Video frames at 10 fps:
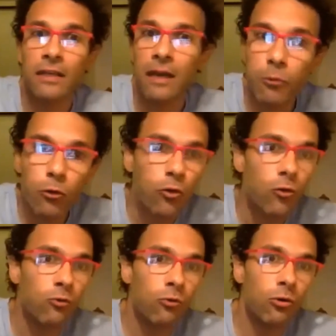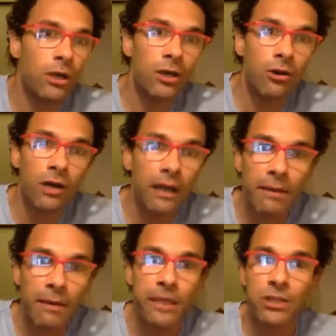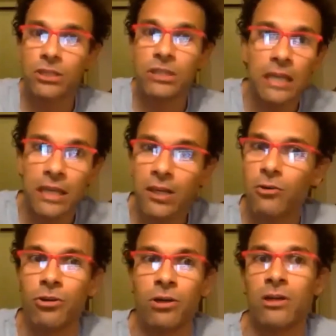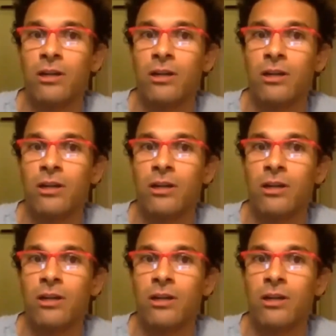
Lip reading: a book or working on a PhD, or